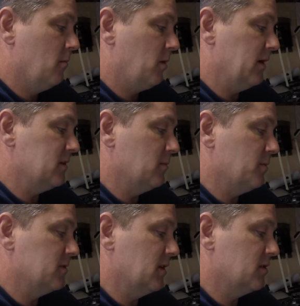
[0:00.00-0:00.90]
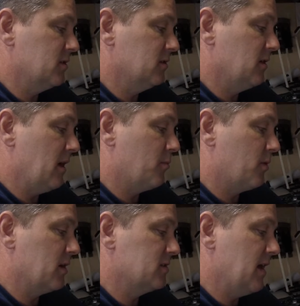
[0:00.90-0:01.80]
Place in position and
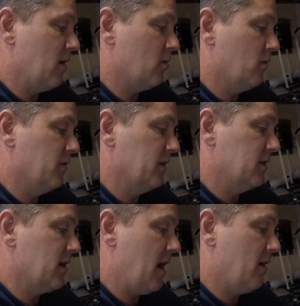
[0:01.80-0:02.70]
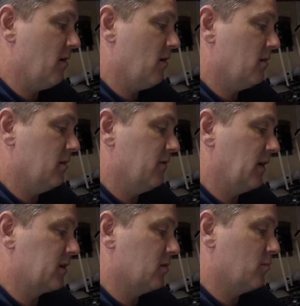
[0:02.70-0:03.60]
press down over the entire
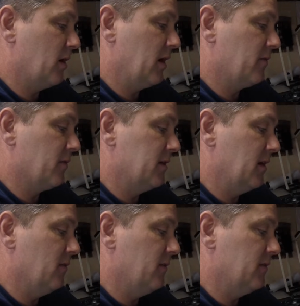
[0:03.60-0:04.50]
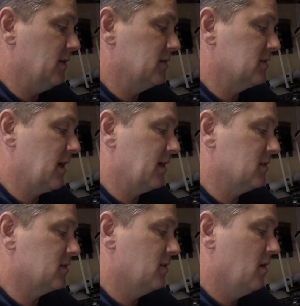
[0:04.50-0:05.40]
deflector brake for 10 to 15
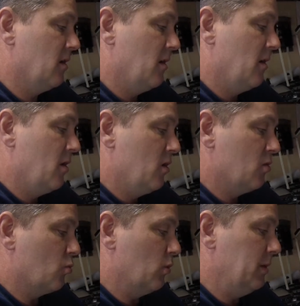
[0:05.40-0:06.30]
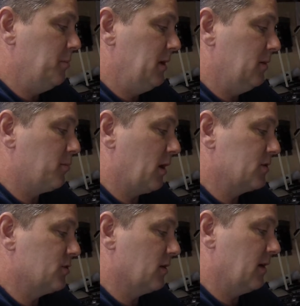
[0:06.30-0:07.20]
seconds. Repeat
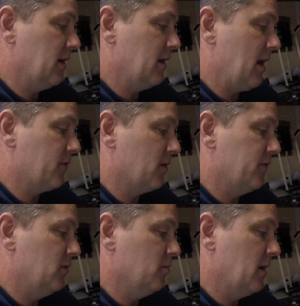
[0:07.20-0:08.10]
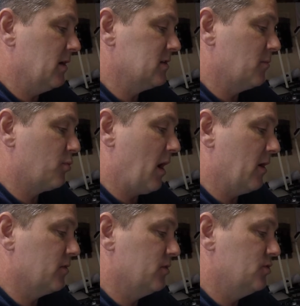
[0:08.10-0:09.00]
pressure again after a few minutes and
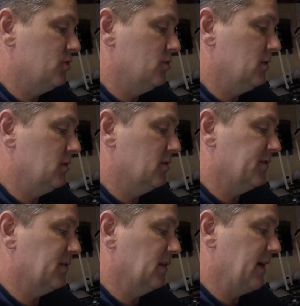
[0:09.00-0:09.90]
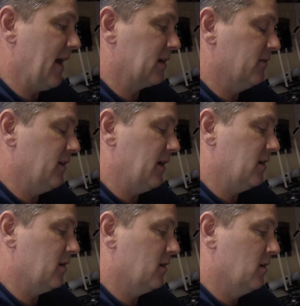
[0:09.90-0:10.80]
prior to shooting to fully activate
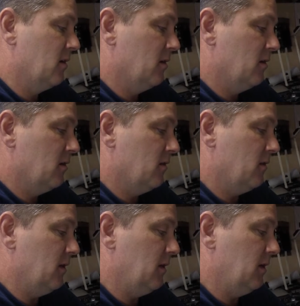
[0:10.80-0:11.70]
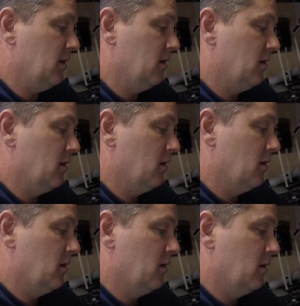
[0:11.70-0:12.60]
the
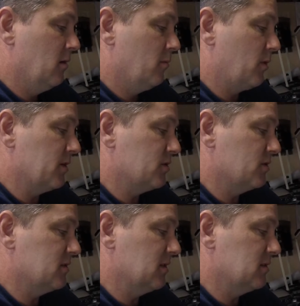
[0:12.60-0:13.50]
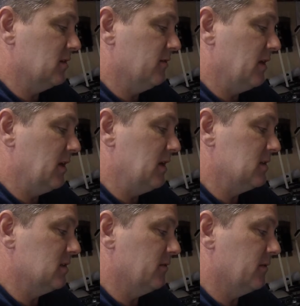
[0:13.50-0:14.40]
pressure sensitive
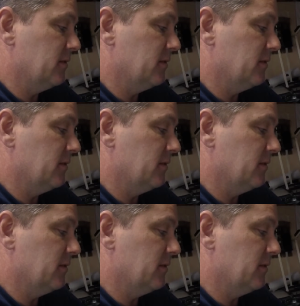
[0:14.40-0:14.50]
adhesive.